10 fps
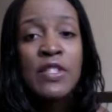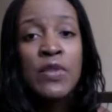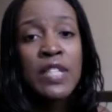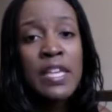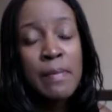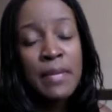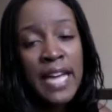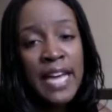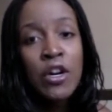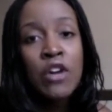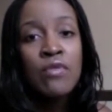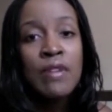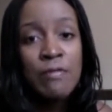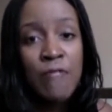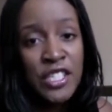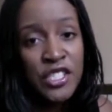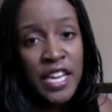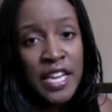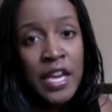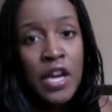to really plan on
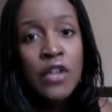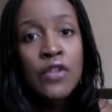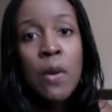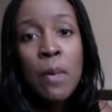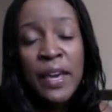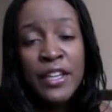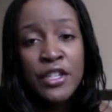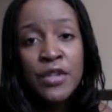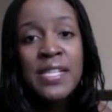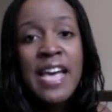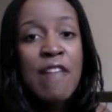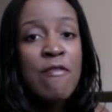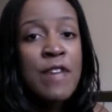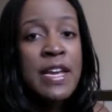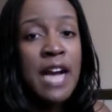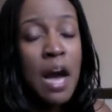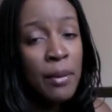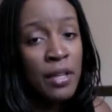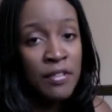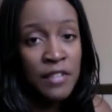refreshing your pictures every
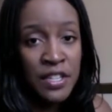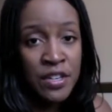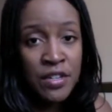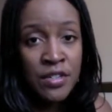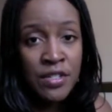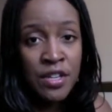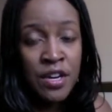couple of years.